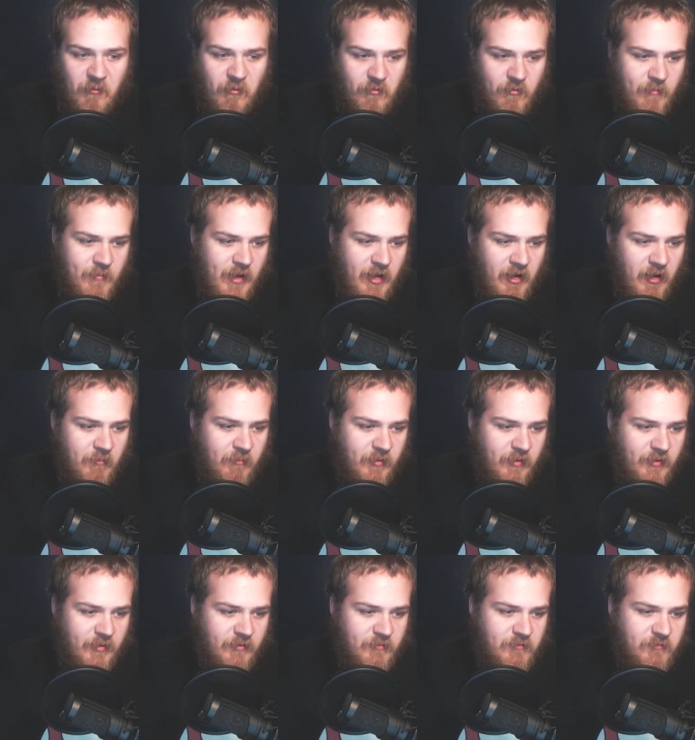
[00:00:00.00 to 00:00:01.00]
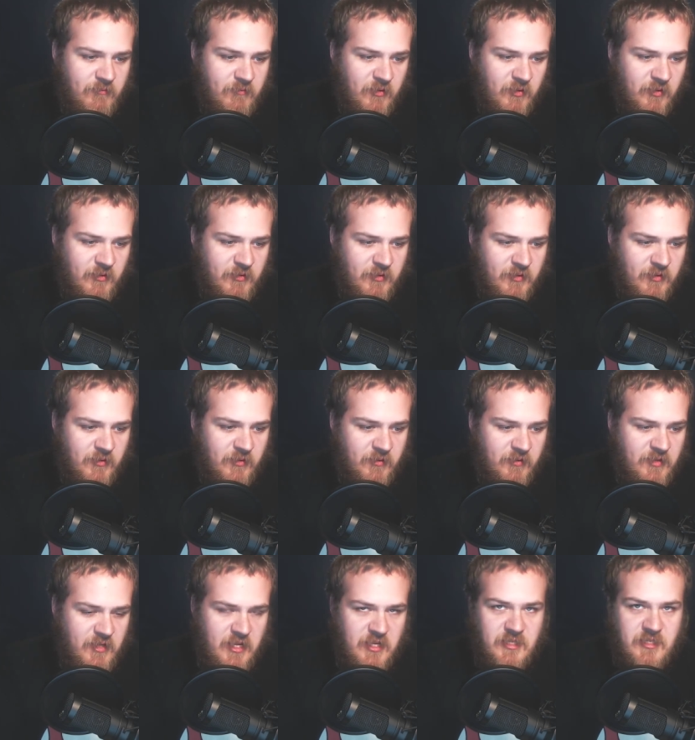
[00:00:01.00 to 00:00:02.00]
when we met up in for to
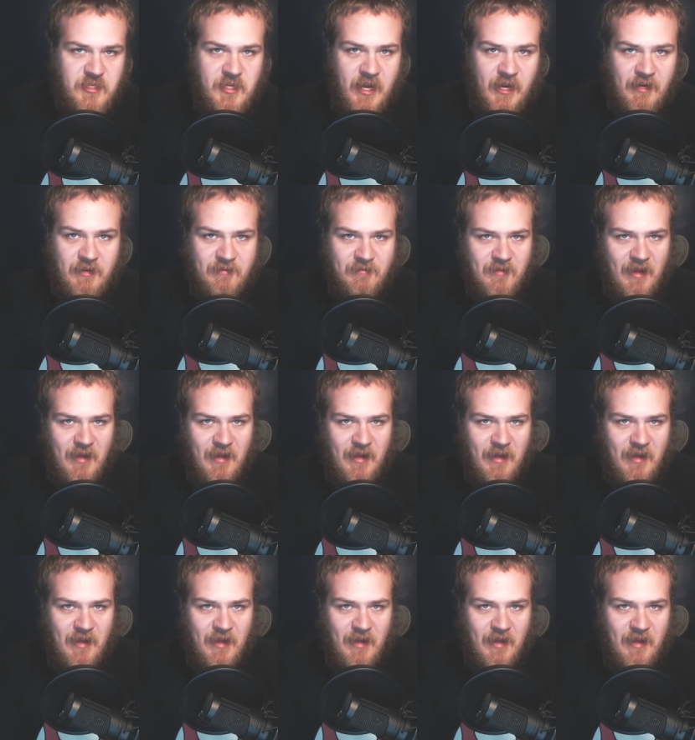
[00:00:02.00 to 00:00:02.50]
eat steak.